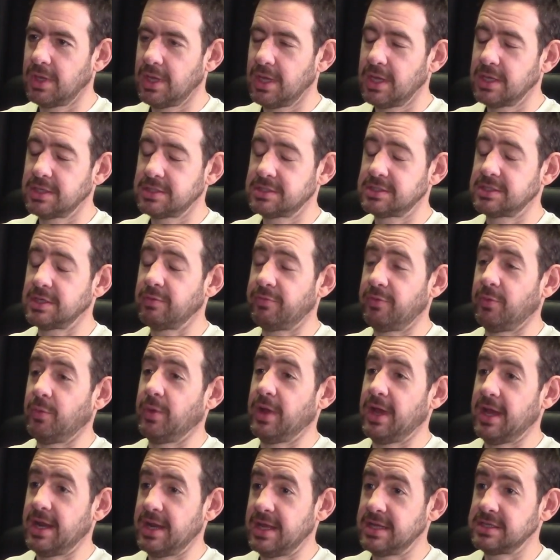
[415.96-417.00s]

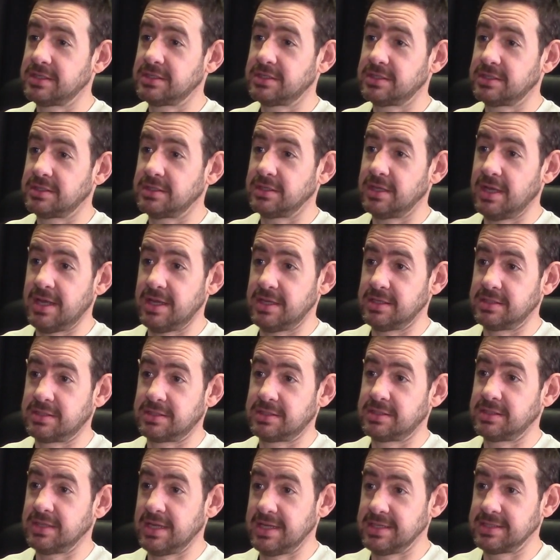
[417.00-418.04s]
Self-awareness
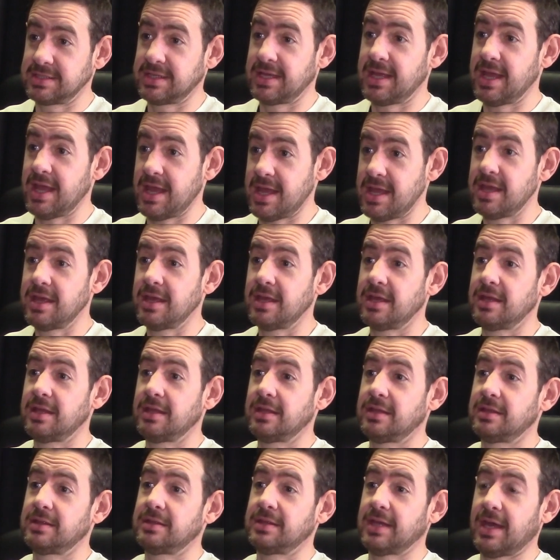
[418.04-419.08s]
is key.
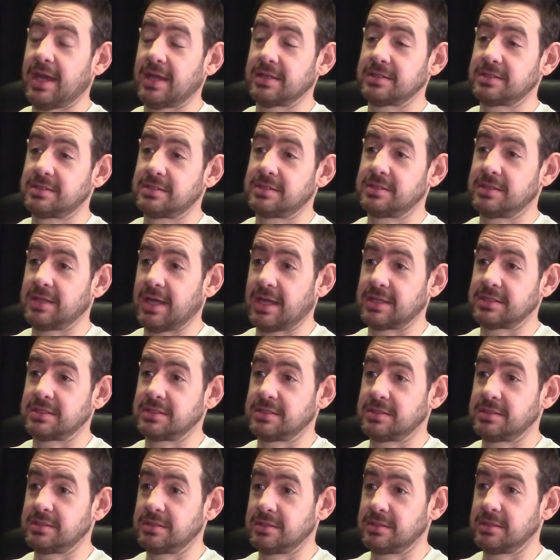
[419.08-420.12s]

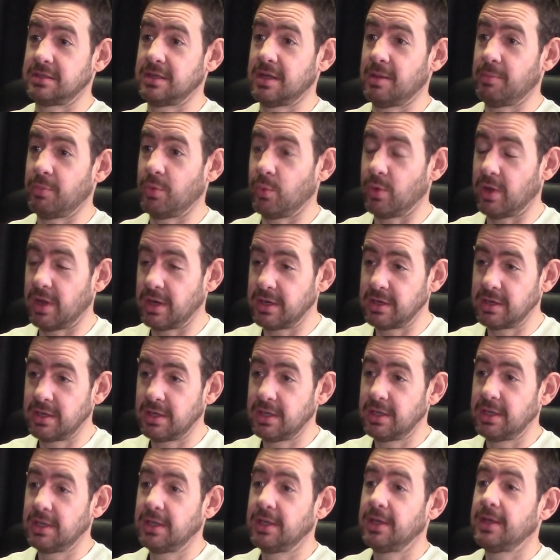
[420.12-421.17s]
That's number one.
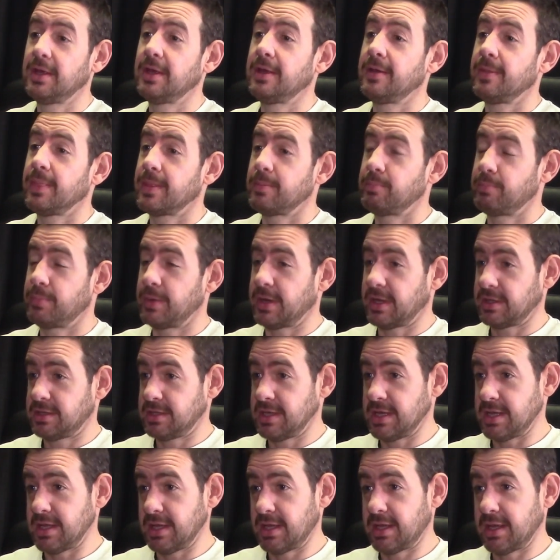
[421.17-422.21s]
But I
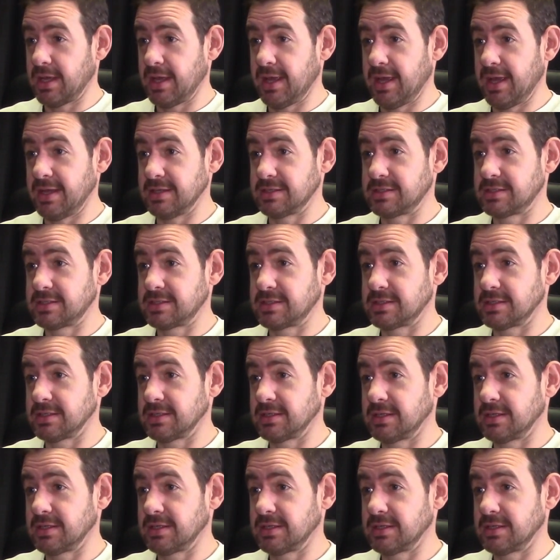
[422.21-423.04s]
think it's